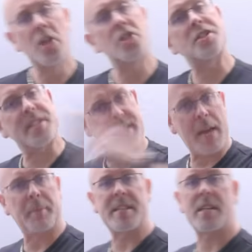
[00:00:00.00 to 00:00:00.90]
She does the
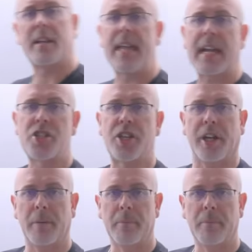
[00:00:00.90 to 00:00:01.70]
same at the start of the next year,